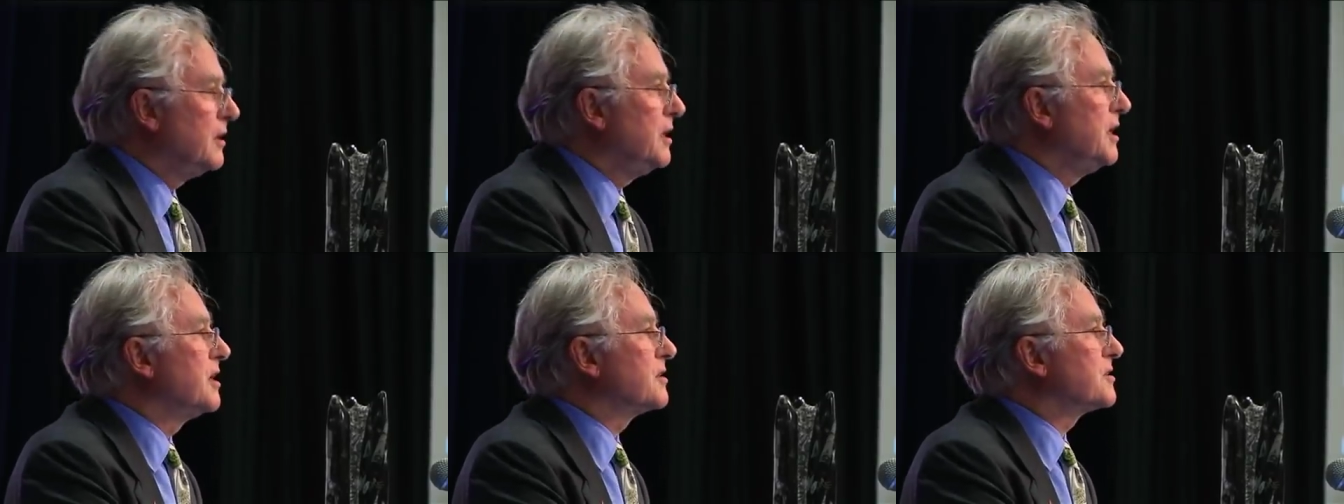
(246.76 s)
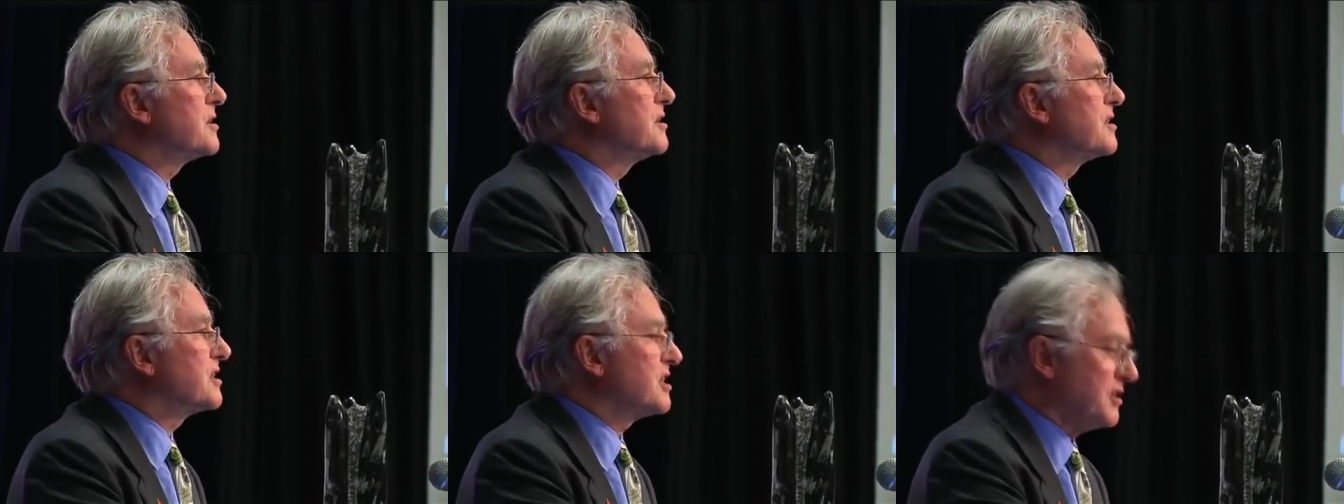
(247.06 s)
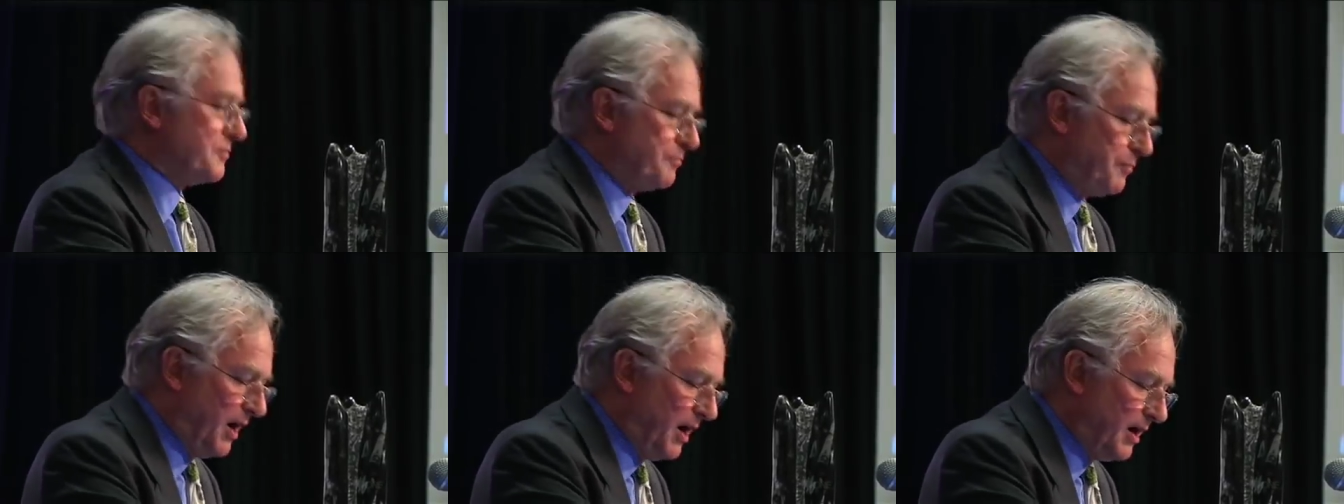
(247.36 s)
He has
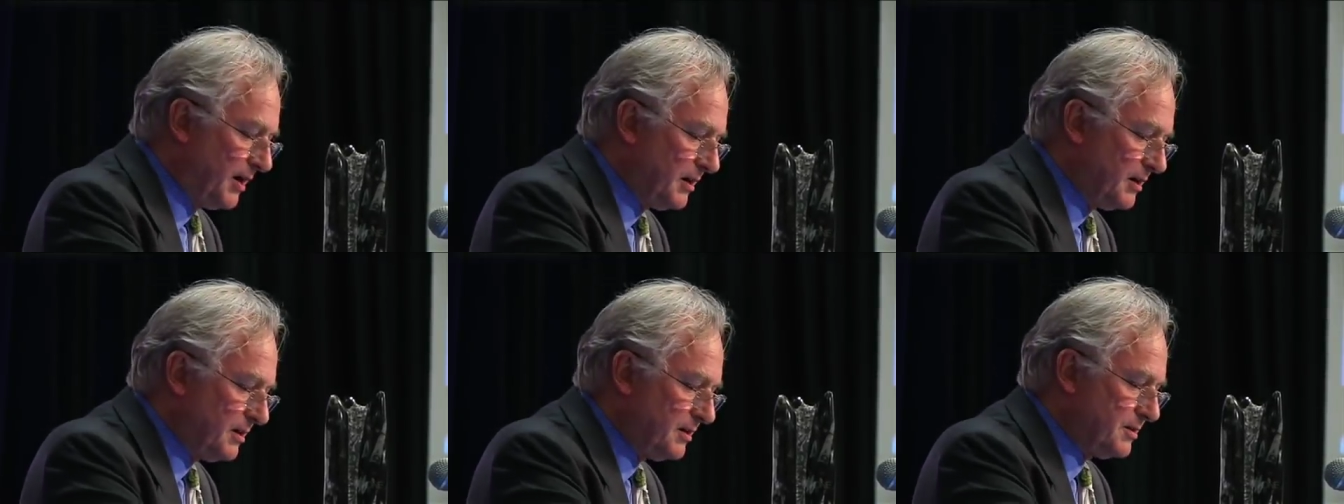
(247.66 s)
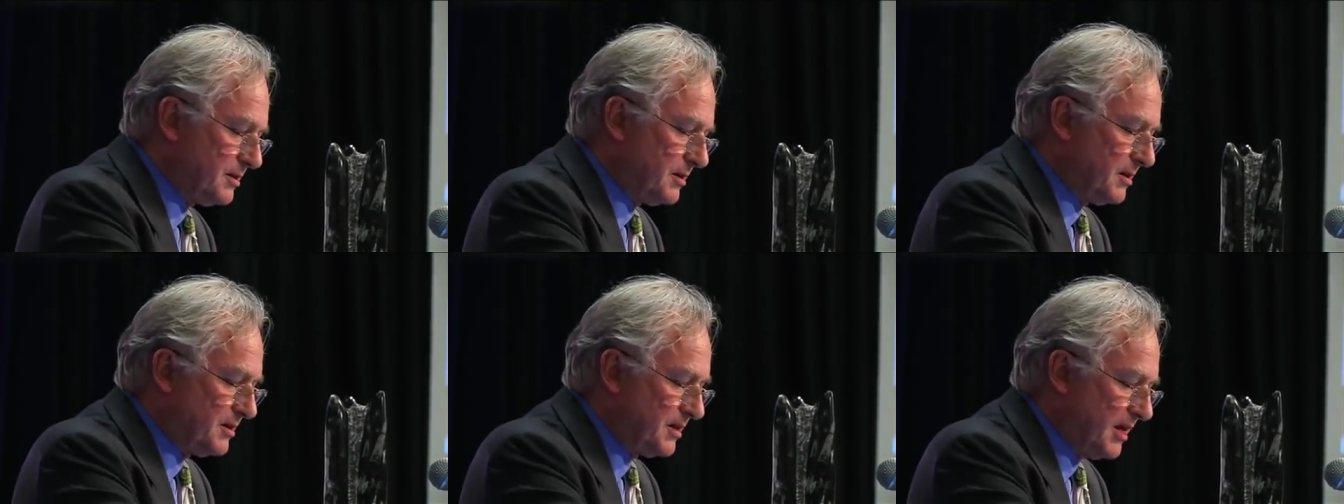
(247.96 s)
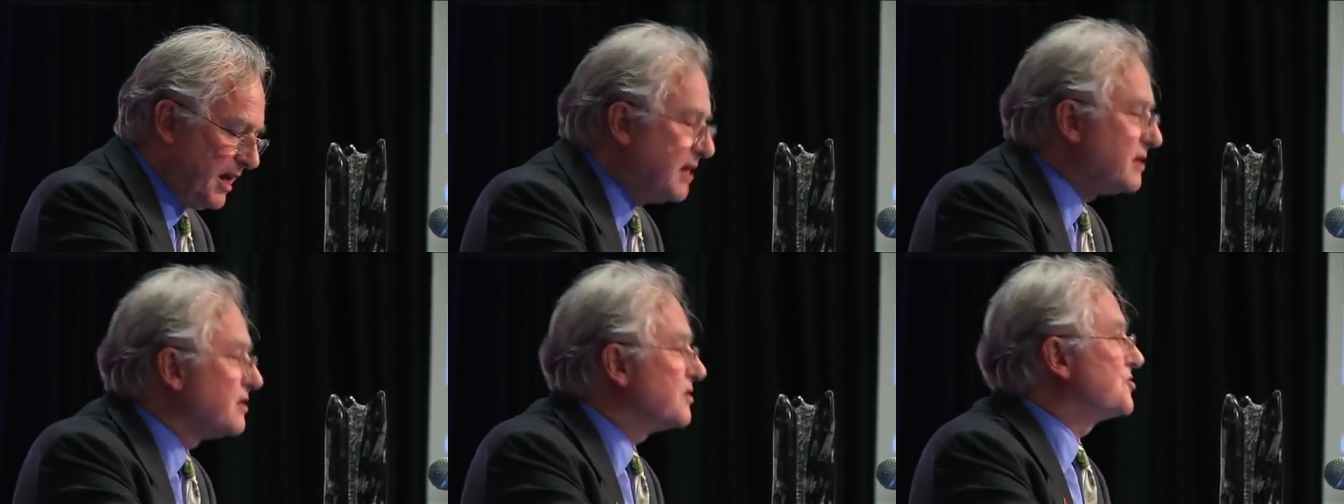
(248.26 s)
inspired
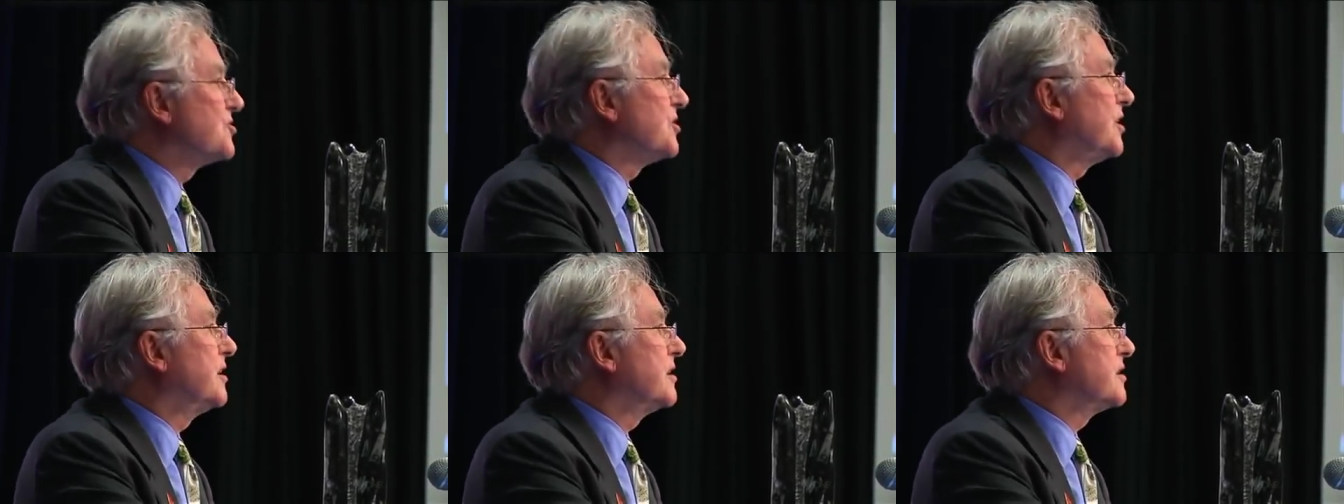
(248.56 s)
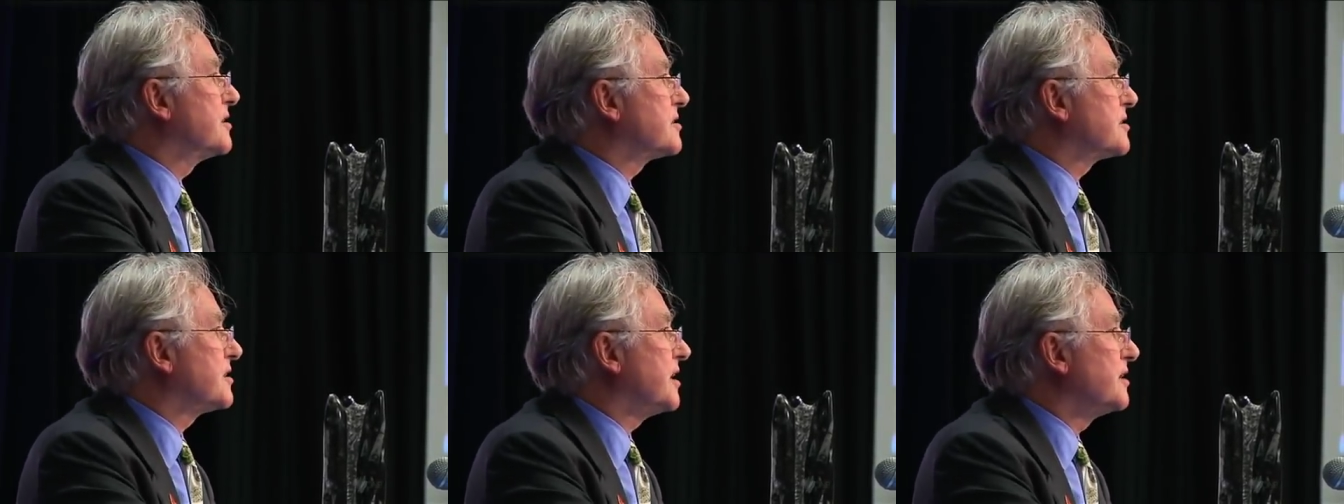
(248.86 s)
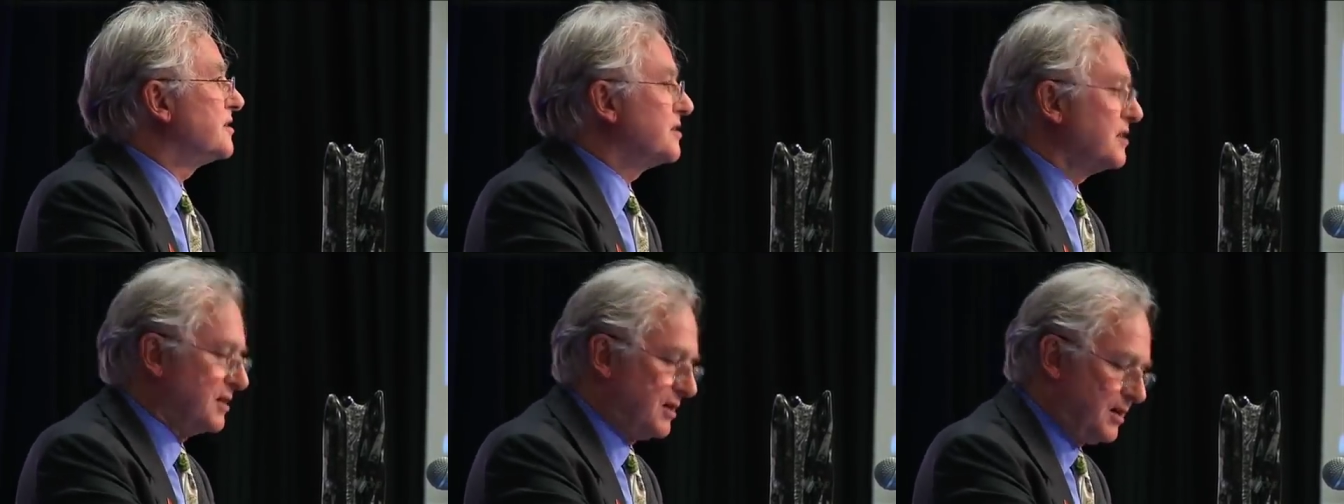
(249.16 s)
and energized
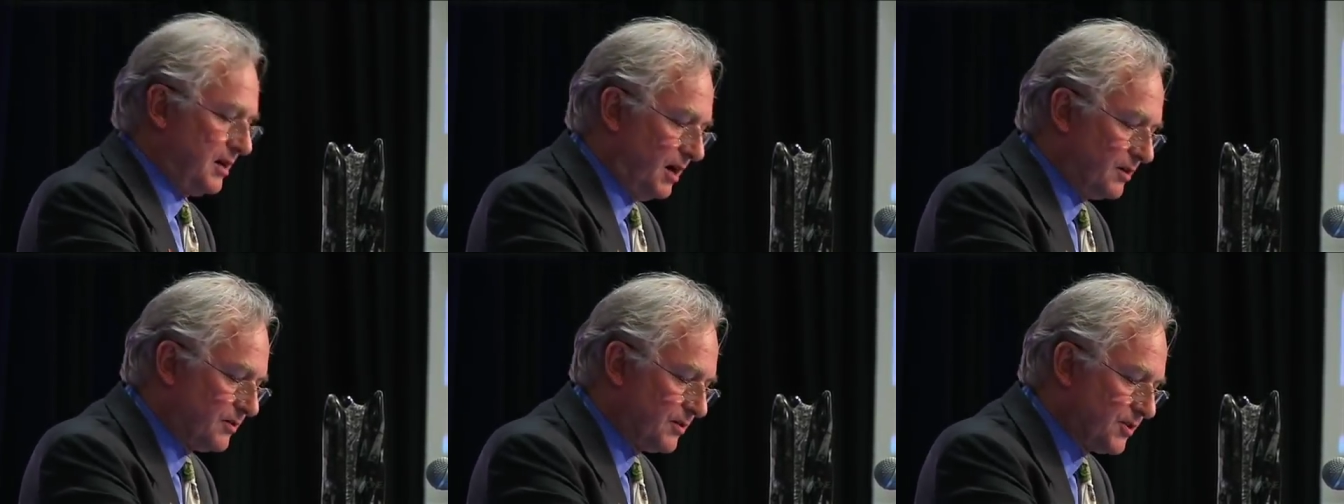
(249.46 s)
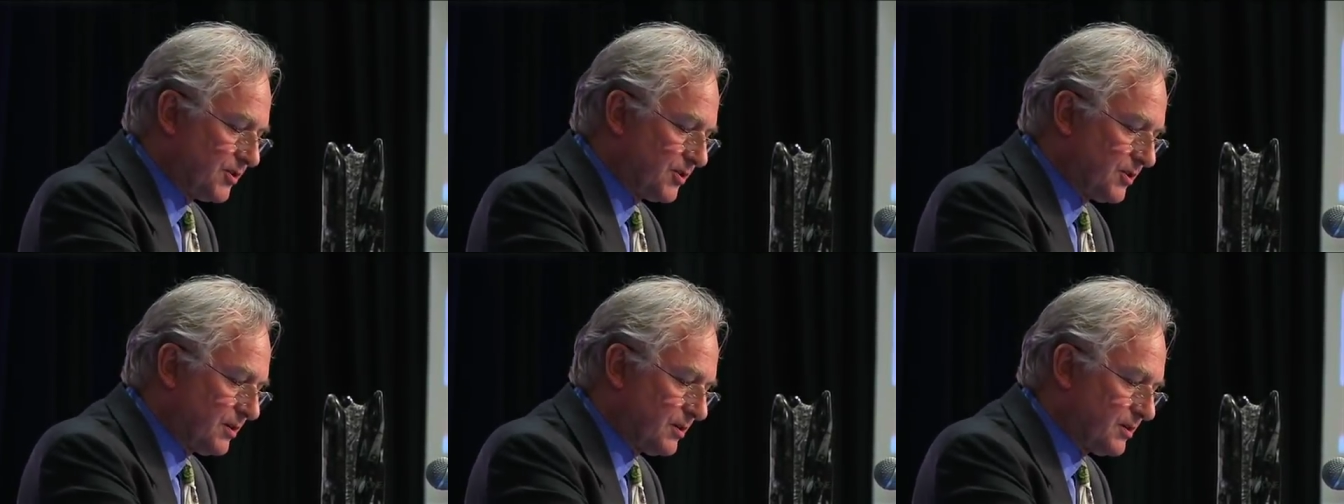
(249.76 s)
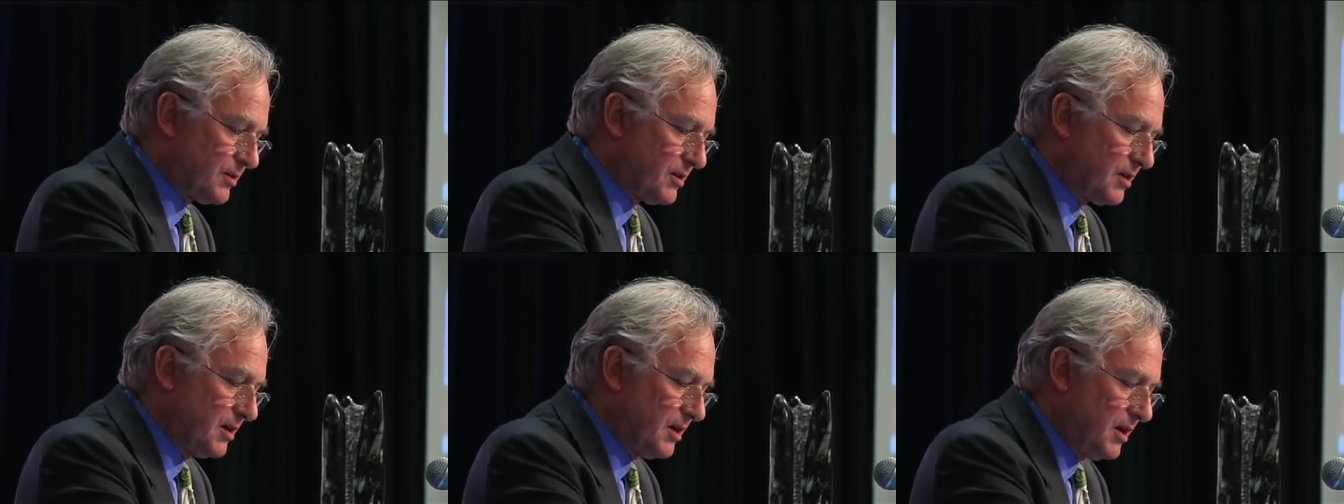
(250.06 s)
and encouraged
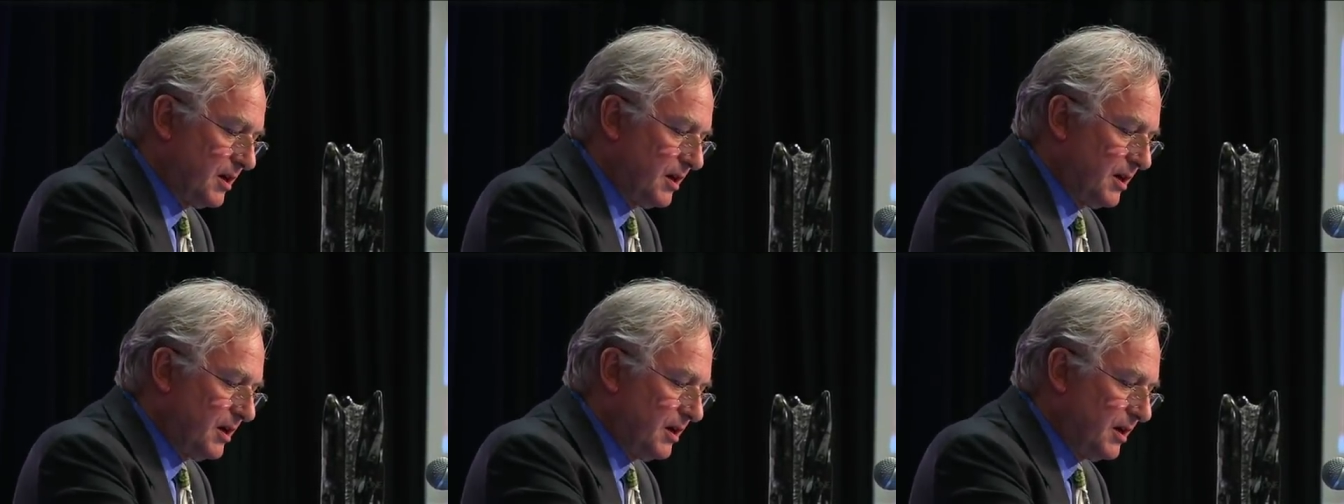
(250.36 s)
us.